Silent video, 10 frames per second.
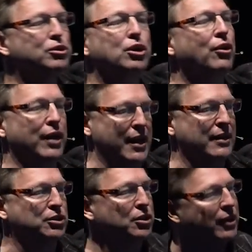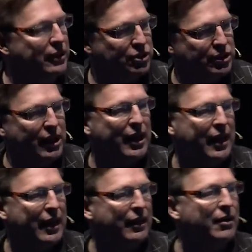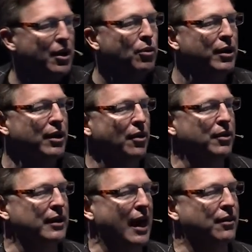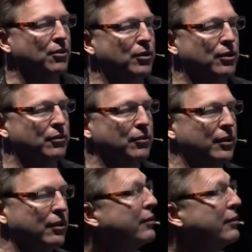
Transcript: journey, as you can see, and we know that Nathan will, will